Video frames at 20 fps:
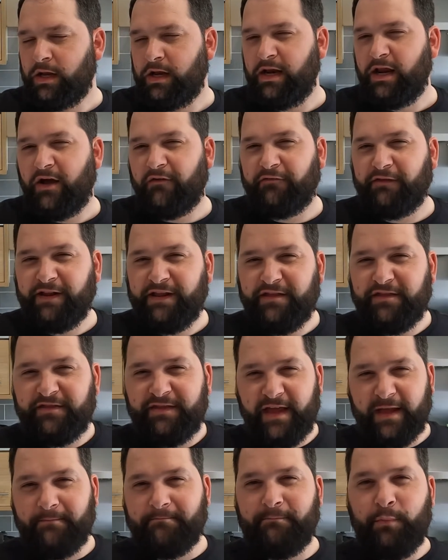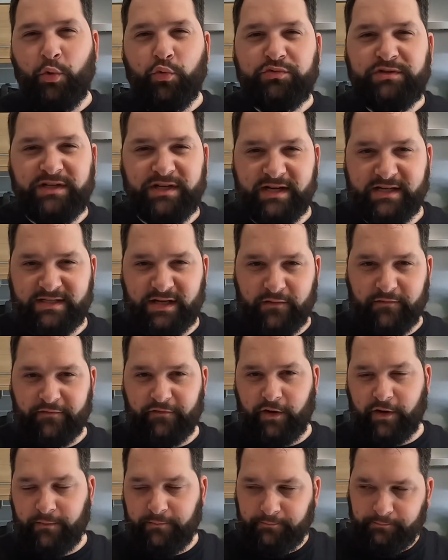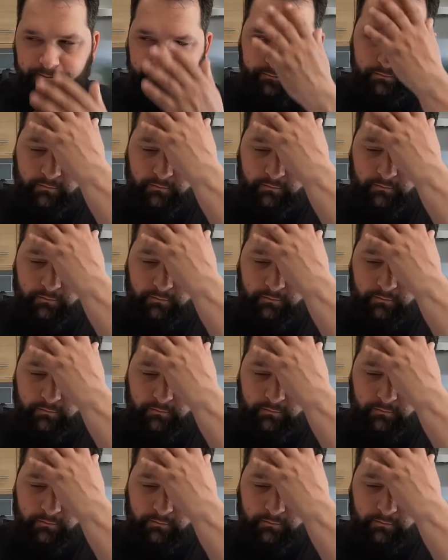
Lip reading: Lovely, thick maltiness up front.